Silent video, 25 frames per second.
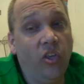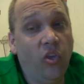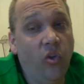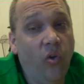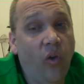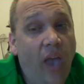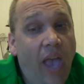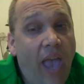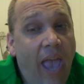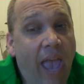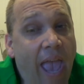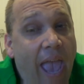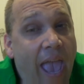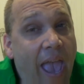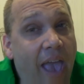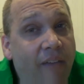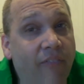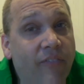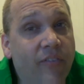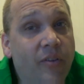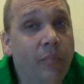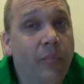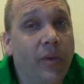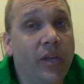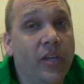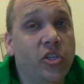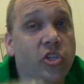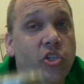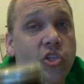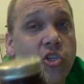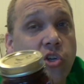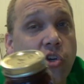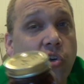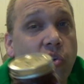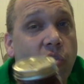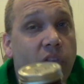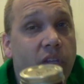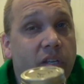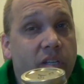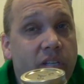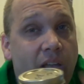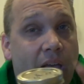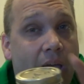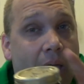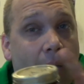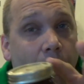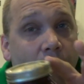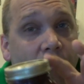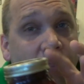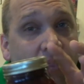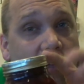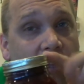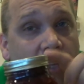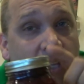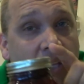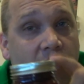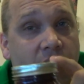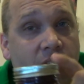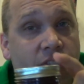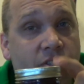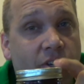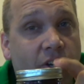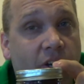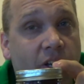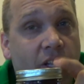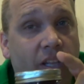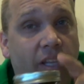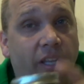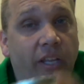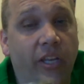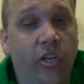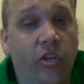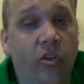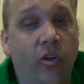You have to make sure the top of the lids are clean.